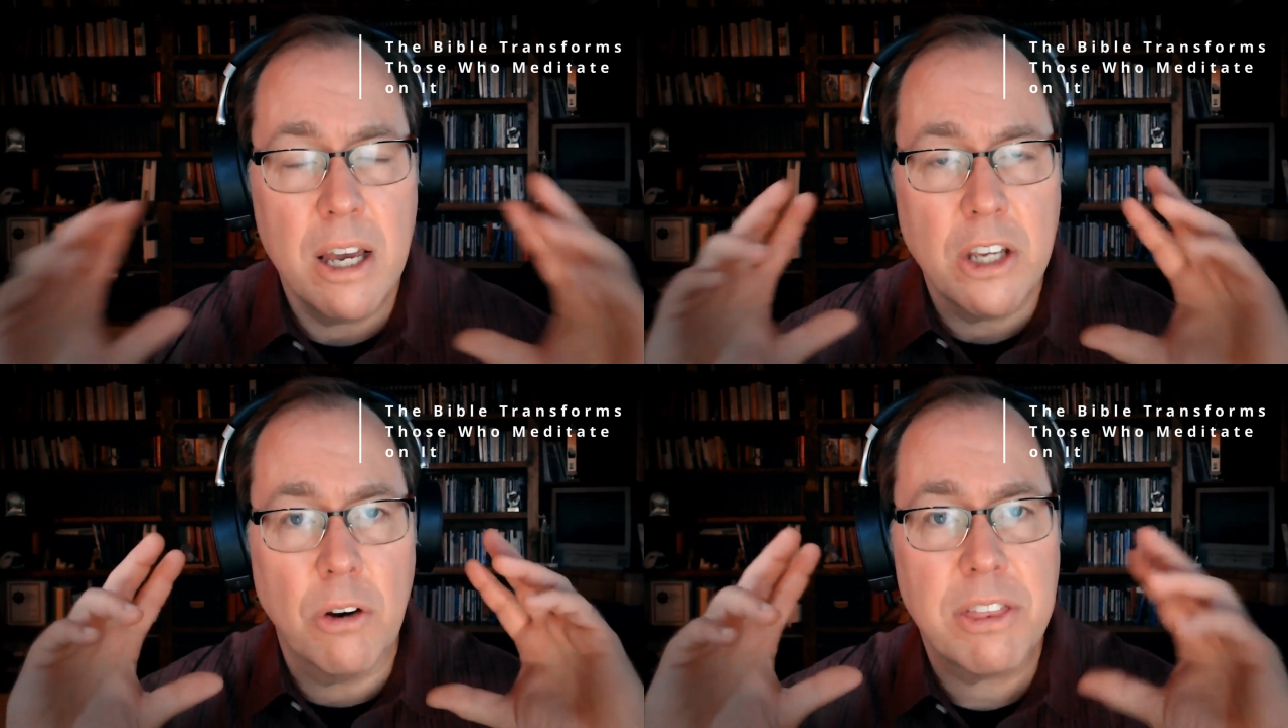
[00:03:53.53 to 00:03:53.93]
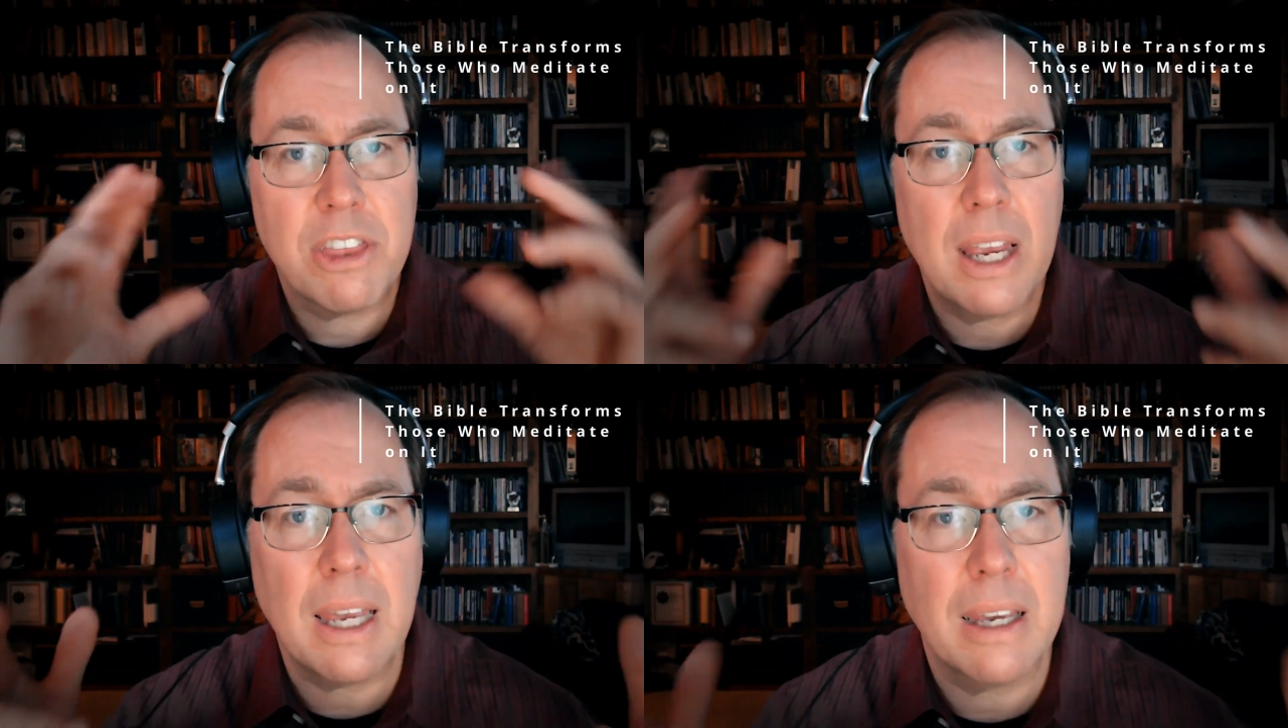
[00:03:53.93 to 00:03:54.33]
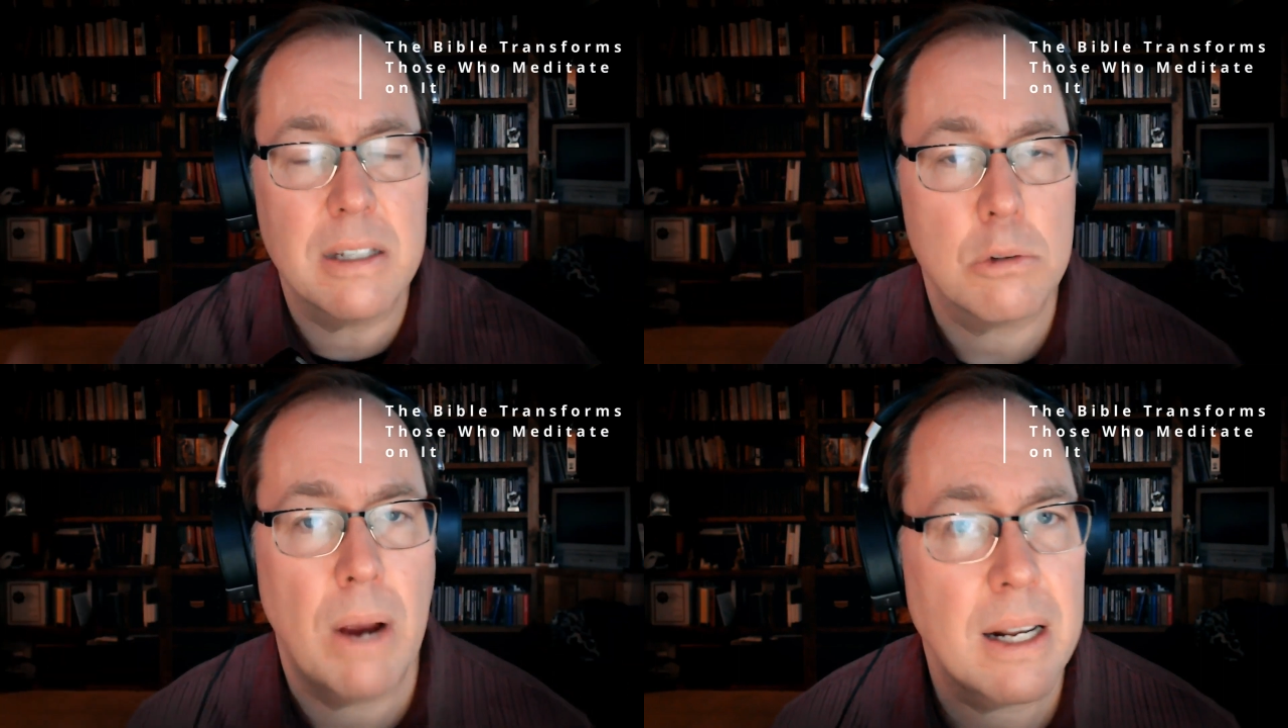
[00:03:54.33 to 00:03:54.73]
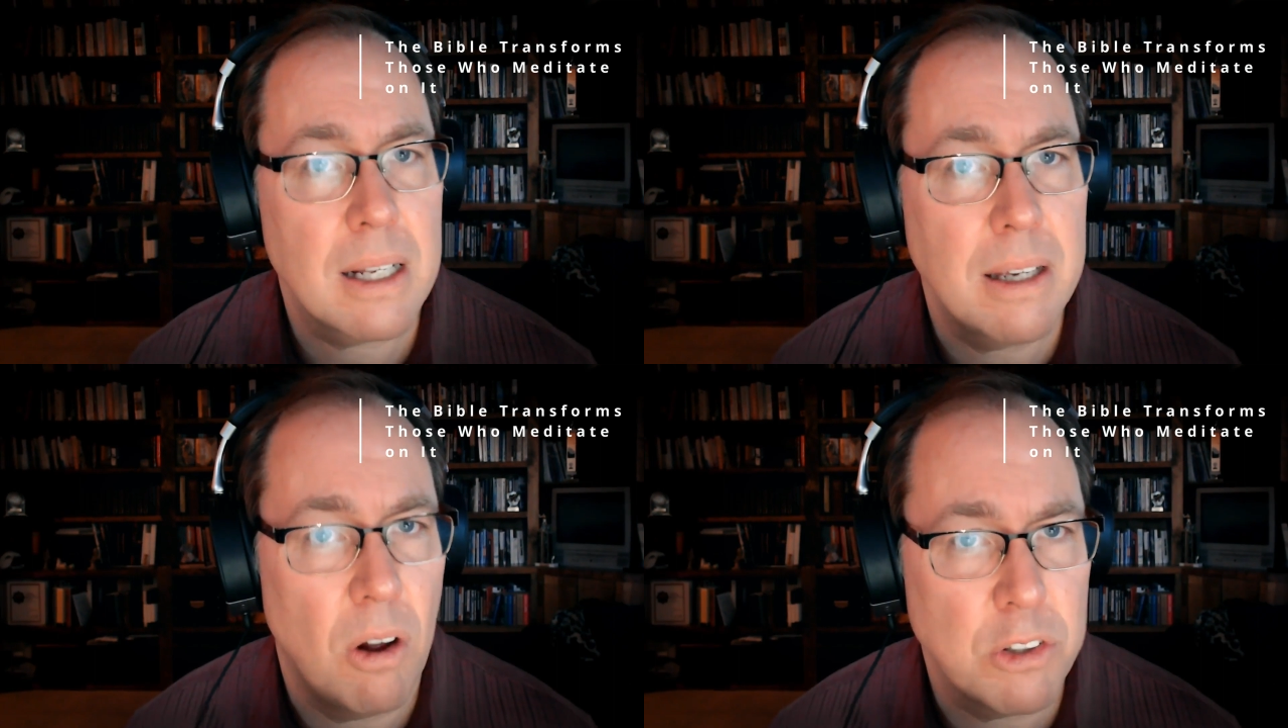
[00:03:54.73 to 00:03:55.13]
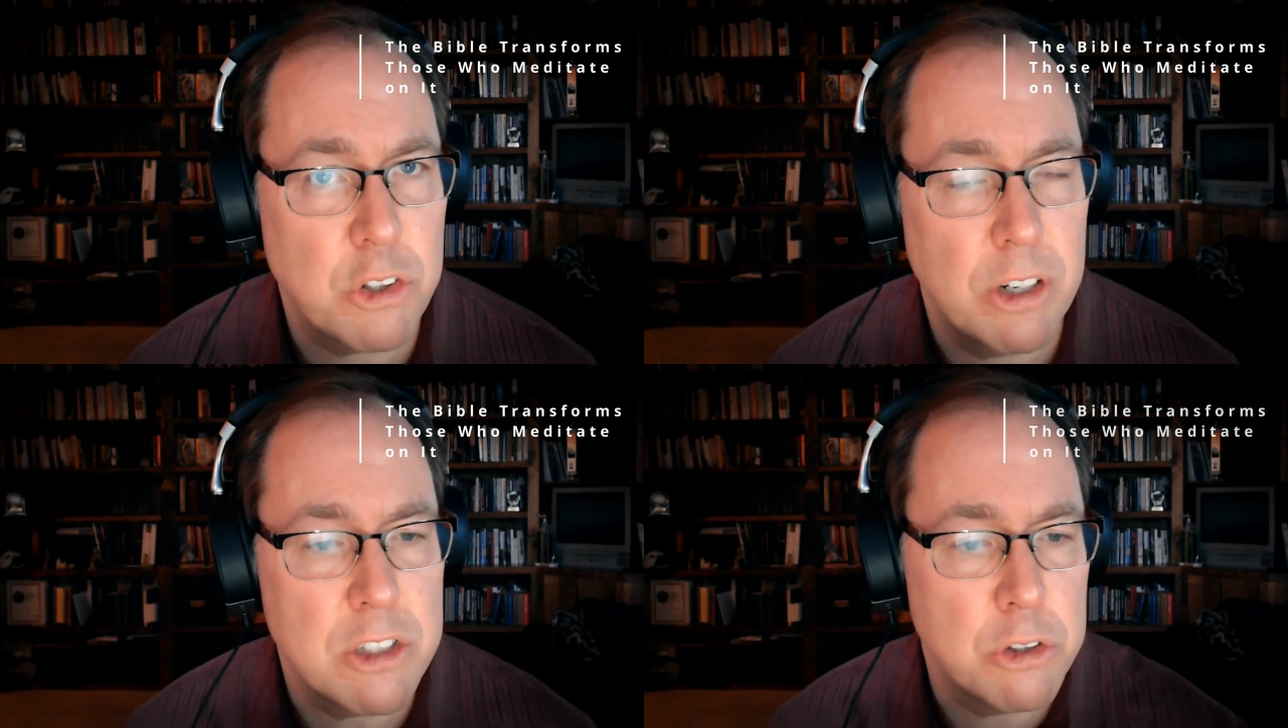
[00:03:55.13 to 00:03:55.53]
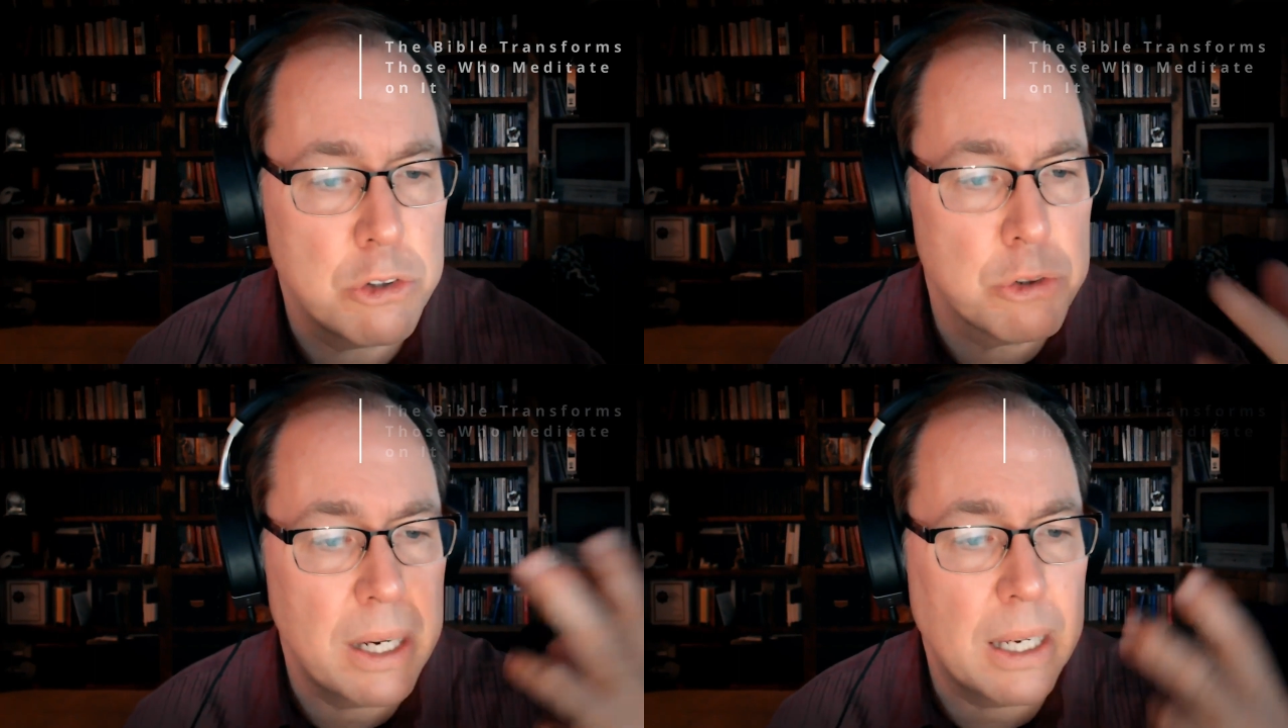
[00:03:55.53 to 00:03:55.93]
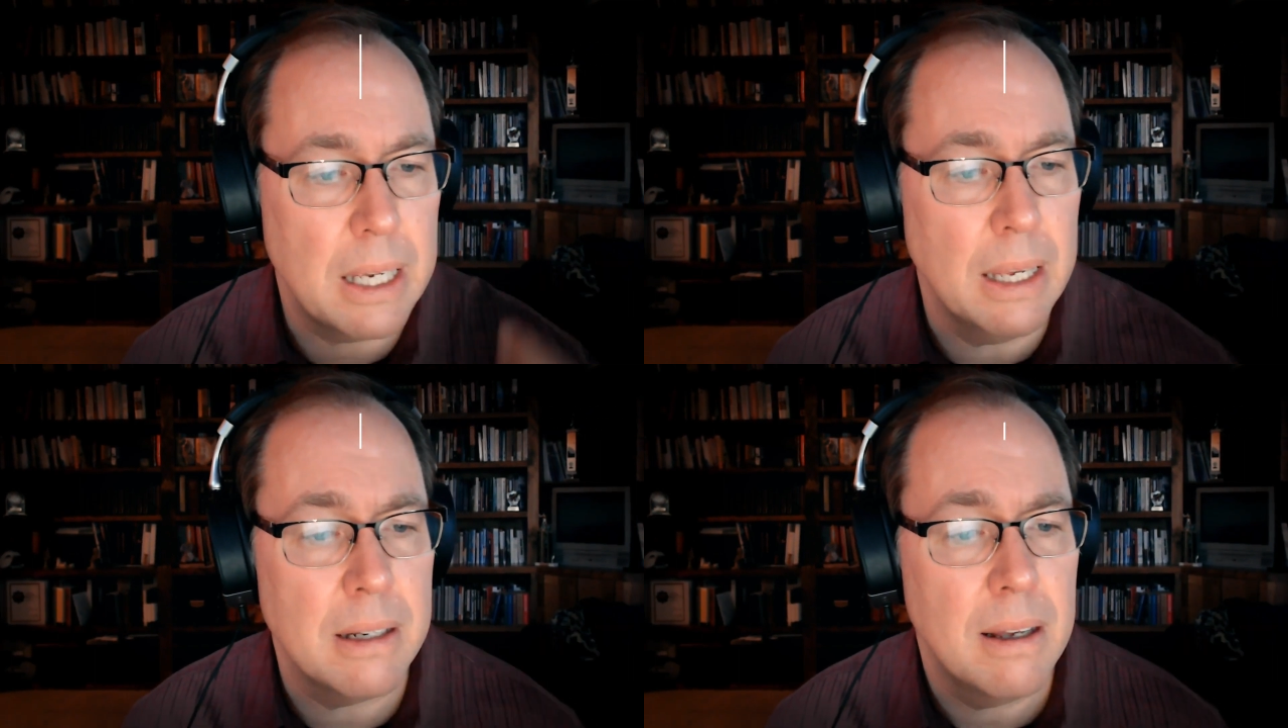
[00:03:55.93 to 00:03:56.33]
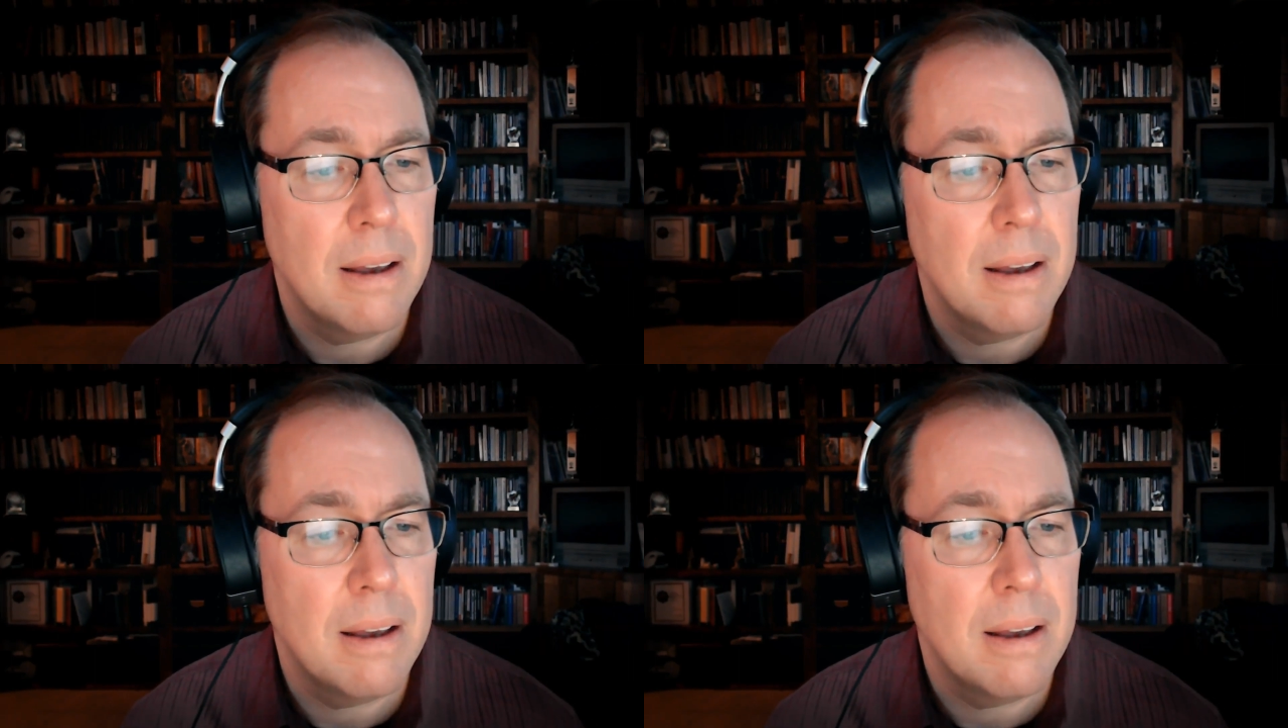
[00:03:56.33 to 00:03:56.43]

Your thinking is radically altered as you drink in